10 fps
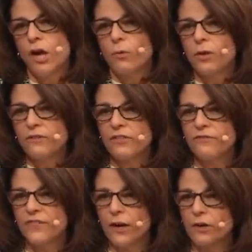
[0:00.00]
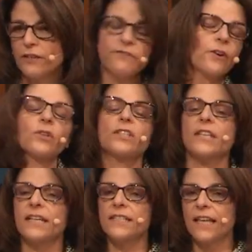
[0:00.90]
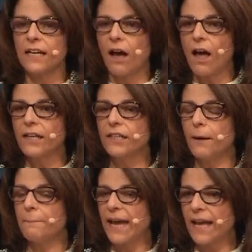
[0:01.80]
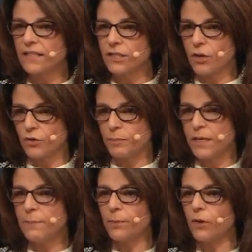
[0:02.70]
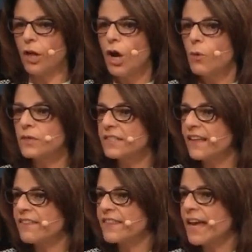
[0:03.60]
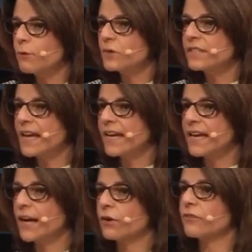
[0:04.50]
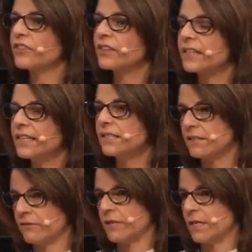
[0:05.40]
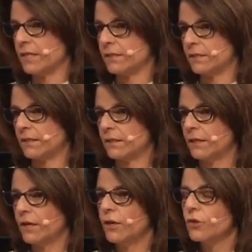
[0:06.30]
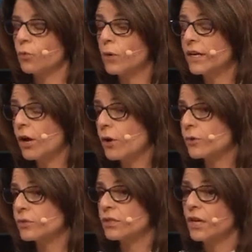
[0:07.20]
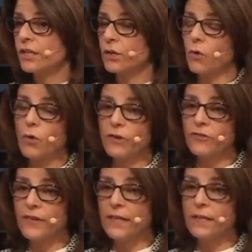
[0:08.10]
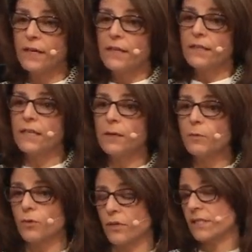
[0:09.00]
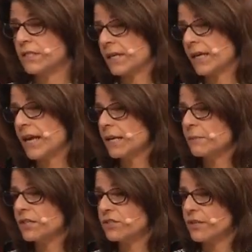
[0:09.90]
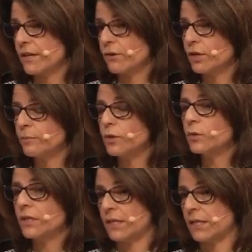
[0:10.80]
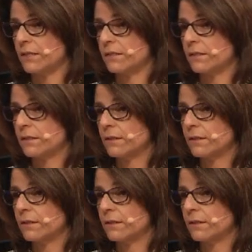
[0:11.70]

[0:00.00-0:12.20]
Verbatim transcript: One of the very first things that God commands those people was that they would take care of the least of these the widows, the orphan, the immigrants that came into their communities.